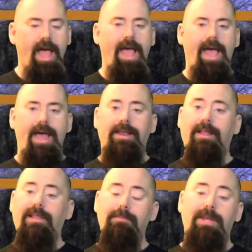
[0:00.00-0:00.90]
and
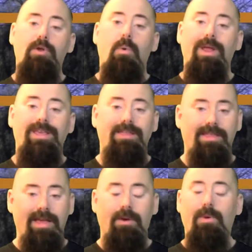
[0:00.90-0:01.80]
uh, let me know what you
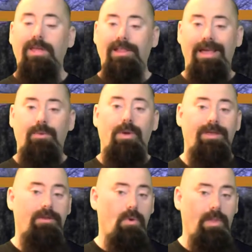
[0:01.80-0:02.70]
think, what you like,
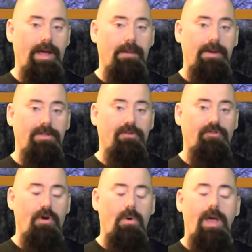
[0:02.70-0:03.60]
what you don't like about the
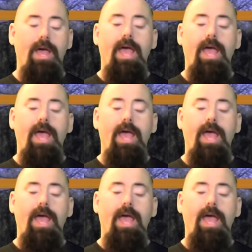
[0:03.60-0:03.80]
show,